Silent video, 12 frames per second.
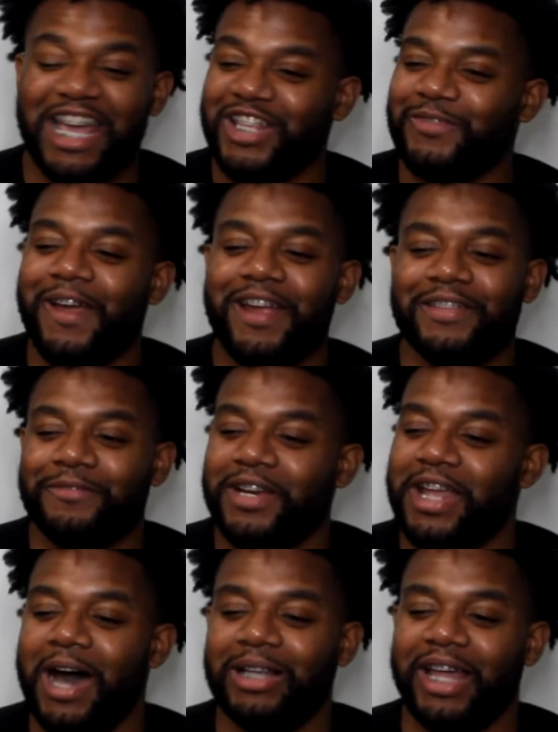it's very
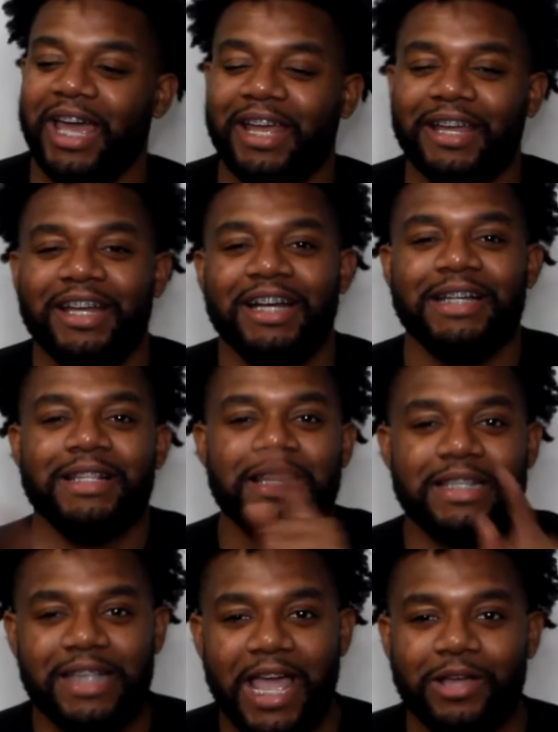funny how, like,
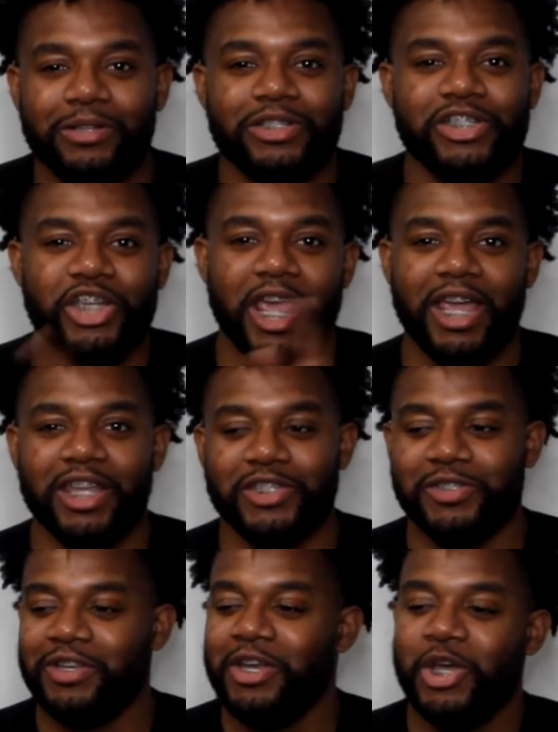the cycles
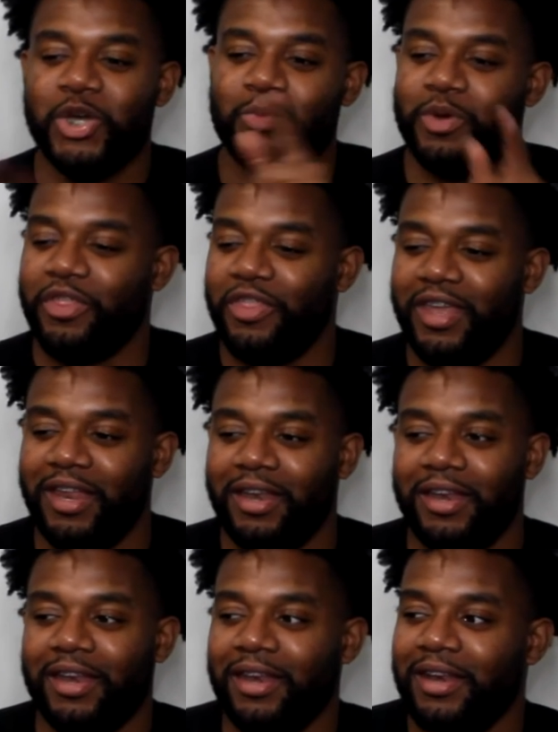change
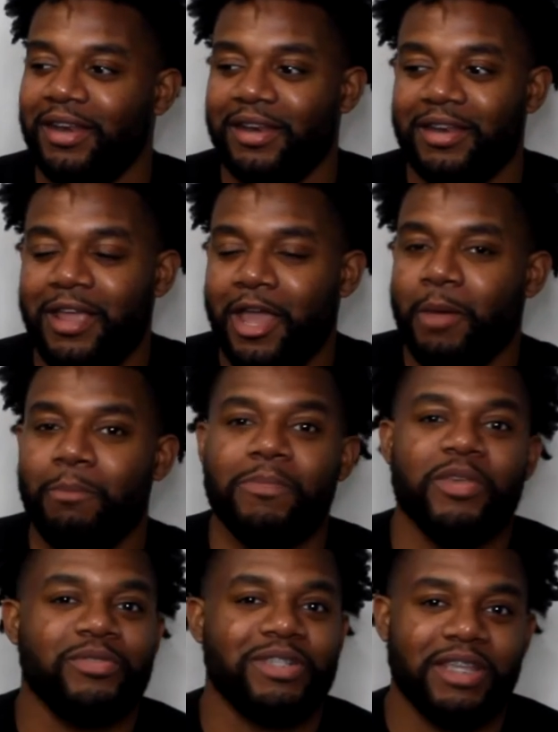within
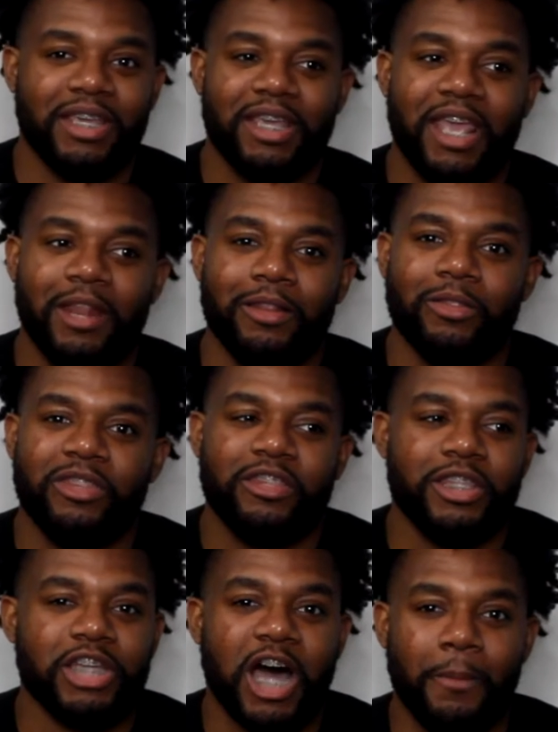music and
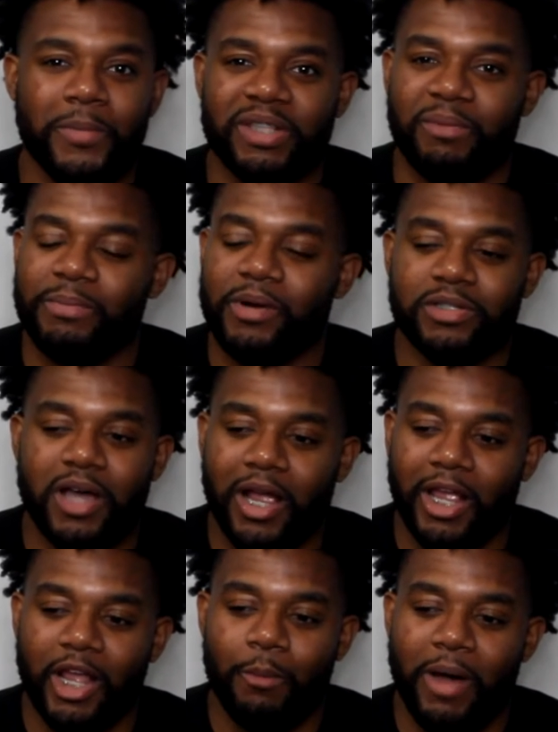the topics that people are
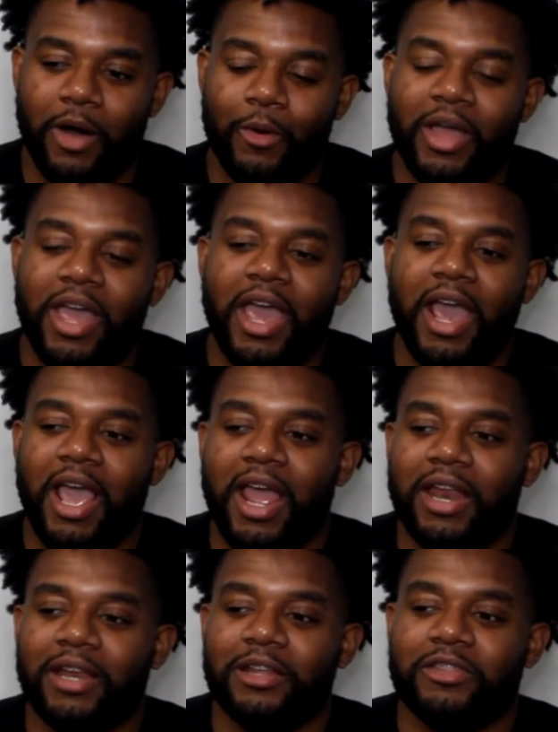talking about.
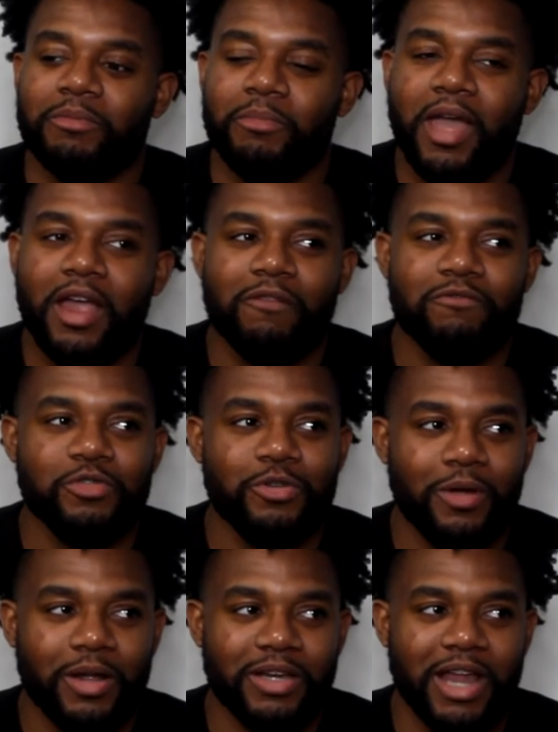And the mayor of New
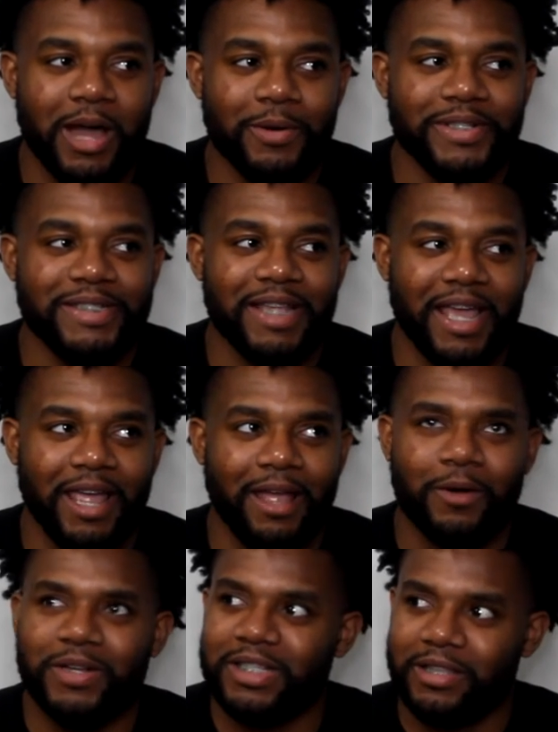York now is
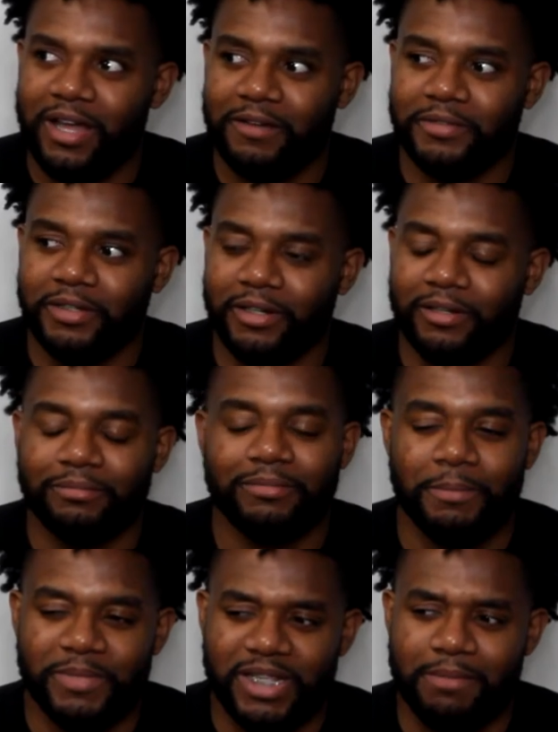saying, or is he the governor?
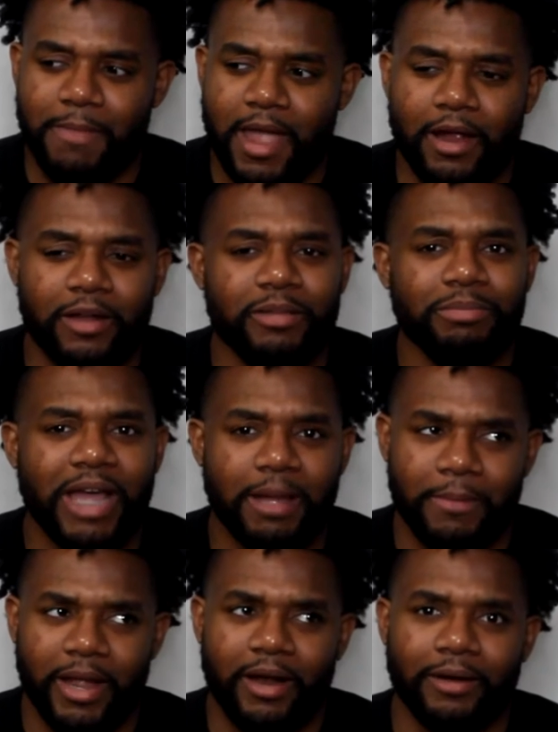I'm gonna say mayor, the
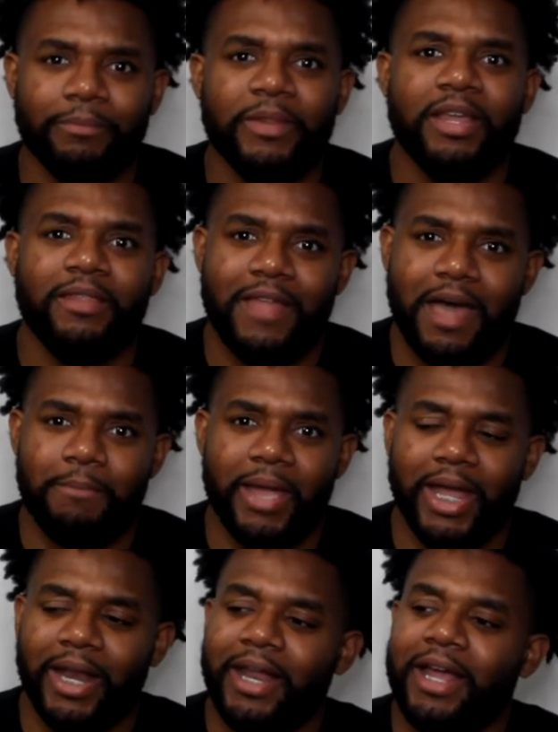black mayor, that
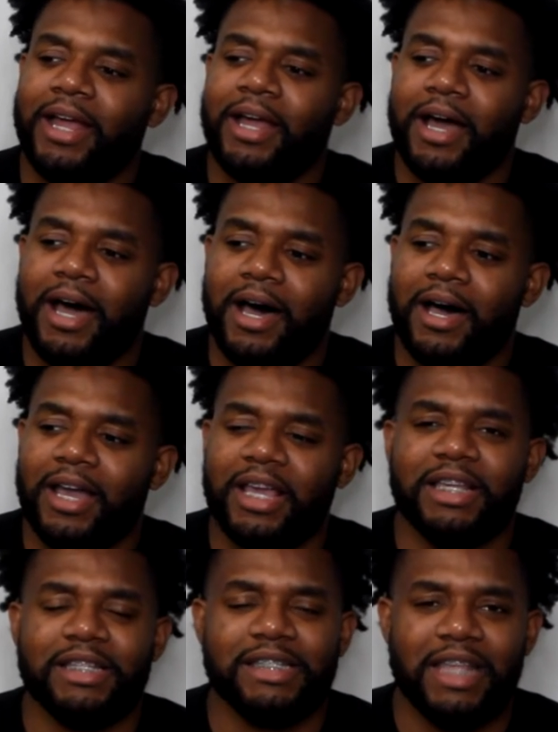man.
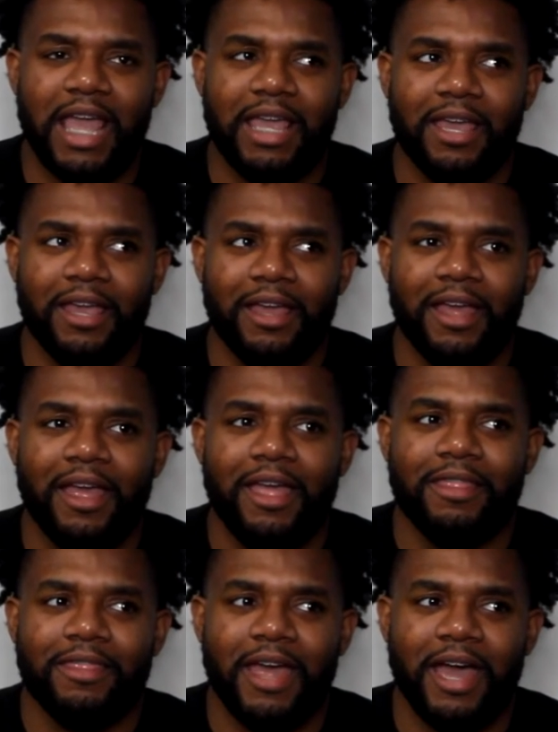He's saying
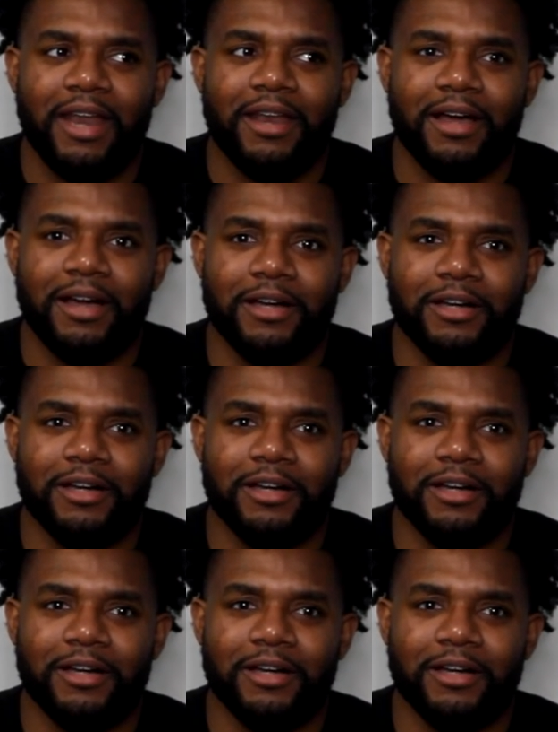that